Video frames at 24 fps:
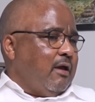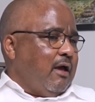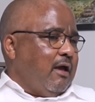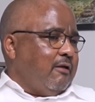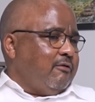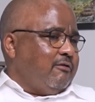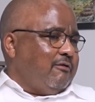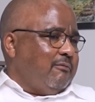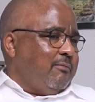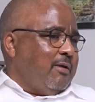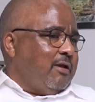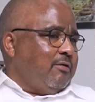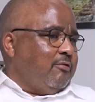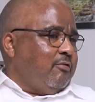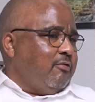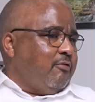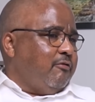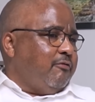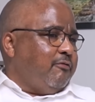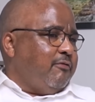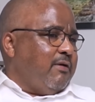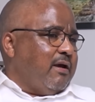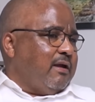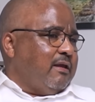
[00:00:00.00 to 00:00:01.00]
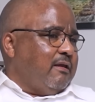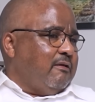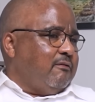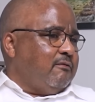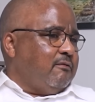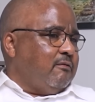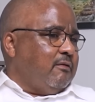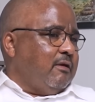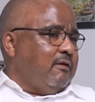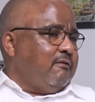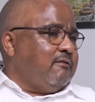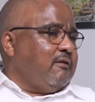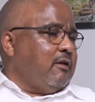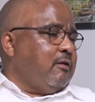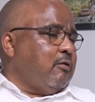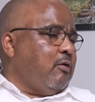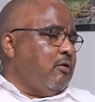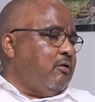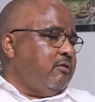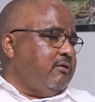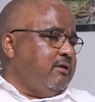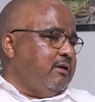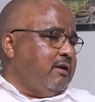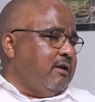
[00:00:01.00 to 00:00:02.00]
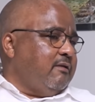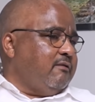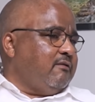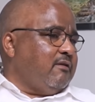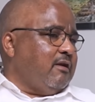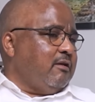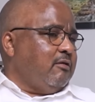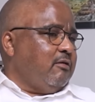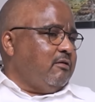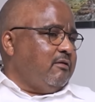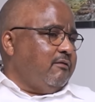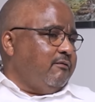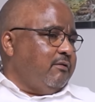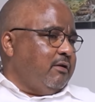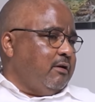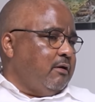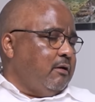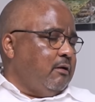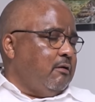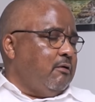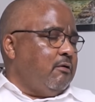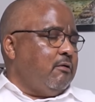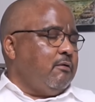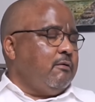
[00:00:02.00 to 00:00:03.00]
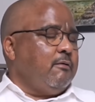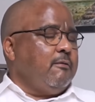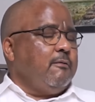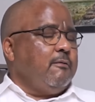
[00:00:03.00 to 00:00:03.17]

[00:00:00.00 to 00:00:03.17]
As a matter of fact, it's an ordinance and not even a law.